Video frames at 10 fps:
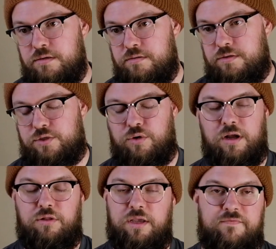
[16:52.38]

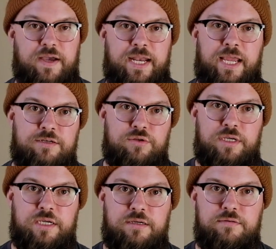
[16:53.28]
struggling
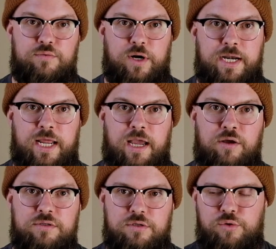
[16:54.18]
financially right
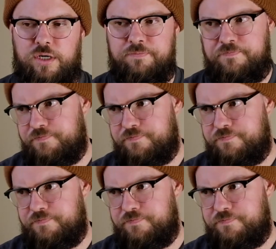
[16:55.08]
now, so